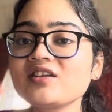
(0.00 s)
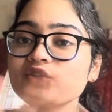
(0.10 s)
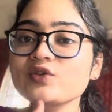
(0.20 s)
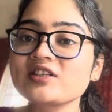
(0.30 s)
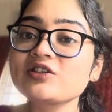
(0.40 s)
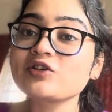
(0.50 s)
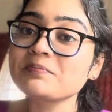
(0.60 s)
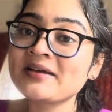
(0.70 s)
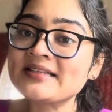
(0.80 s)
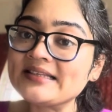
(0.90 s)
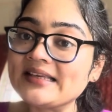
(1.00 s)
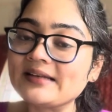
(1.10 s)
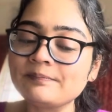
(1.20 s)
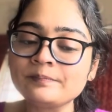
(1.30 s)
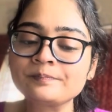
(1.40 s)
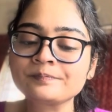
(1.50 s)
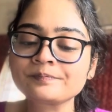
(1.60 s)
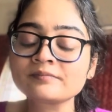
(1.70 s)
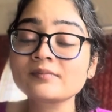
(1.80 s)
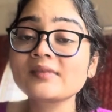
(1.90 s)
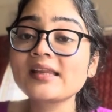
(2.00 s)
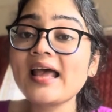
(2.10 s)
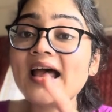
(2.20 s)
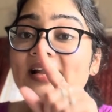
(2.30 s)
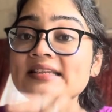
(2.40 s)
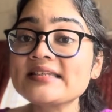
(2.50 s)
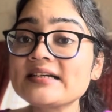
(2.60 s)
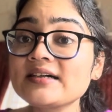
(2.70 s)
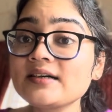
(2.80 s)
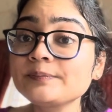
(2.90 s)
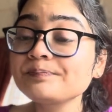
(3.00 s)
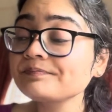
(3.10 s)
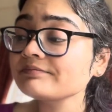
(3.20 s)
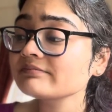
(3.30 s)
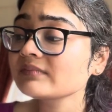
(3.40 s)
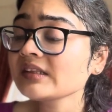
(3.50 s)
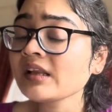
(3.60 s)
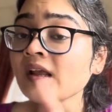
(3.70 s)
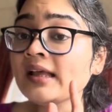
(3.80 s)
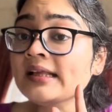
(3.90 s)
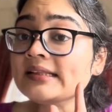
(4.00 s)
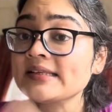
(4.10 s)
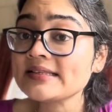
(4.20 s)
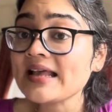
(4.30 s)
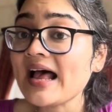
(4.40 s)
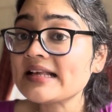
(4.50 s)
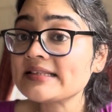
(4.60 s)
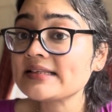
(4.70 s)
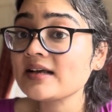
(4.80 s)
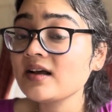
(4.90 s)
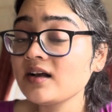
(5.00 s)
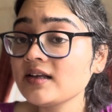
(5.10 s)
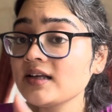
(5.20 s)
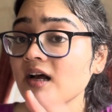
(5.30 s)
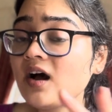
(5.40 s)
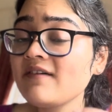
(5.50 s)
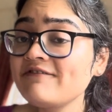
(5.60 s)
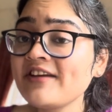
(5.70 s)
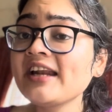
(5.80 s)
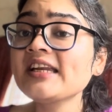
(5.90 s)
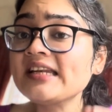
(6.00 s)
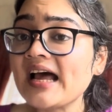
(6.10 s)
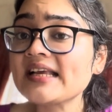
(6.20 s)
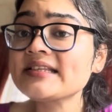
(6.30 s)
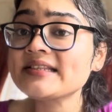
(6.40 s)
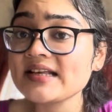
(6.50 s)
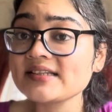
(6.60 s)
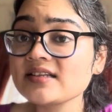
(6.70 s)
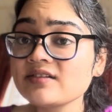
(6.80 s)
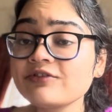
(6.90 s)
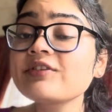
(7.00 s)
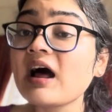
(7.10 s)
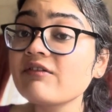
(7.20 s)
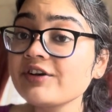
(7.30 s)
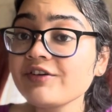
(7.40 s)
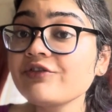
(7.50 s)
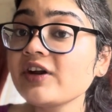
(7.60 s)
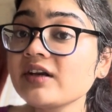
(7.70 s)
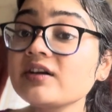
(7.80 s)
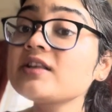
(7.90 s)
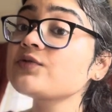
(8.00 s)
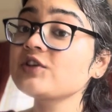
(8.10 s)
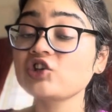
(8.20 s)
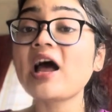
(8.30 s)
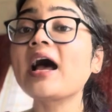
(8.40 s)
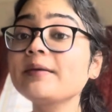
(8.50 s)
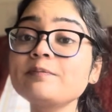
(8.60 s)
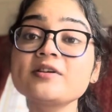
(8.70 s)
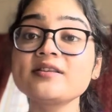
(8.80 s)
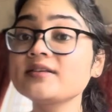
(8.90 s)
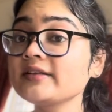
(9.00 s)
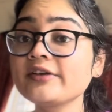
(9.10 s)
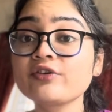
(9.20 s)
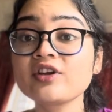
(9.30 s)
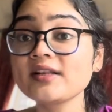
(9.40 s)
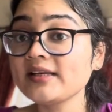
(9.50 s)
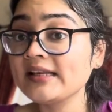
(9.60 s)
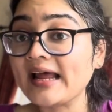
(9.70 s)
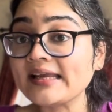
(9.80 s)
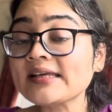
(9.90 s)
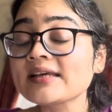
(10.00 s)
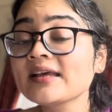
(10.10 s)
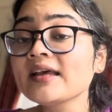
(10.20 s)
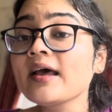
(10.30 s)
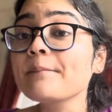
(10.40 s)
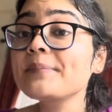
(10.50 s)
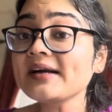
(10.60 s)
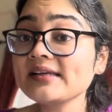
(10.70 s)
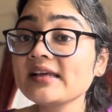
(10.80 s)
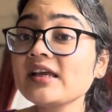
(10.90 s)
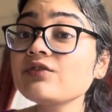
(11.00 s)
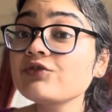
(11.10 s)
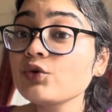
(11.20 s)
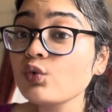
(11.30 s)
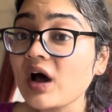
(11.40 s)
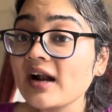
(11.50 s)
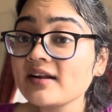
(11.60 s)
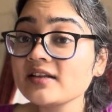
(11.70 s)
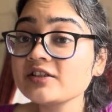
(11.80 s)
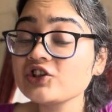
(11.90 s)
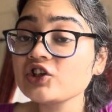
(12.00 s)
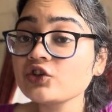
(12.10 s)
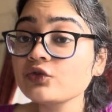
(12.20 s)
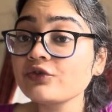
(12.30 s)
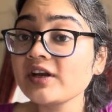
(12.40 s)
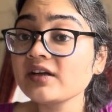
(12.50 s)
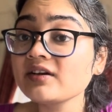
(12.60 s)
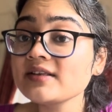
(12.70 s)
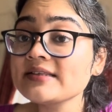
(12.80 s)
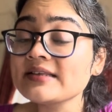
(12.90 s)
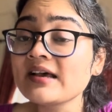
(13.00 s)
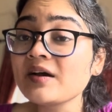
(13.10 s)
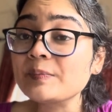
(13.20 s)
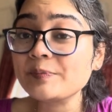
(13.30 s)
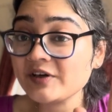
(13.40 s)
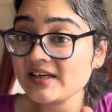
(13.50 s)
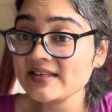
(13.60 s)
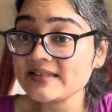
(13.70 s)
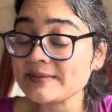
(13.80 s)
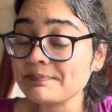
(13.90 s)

used it on my skin. And this has a very nice subtle flowery fragrance, which I personally really like. But if you are allergic to fragrance, please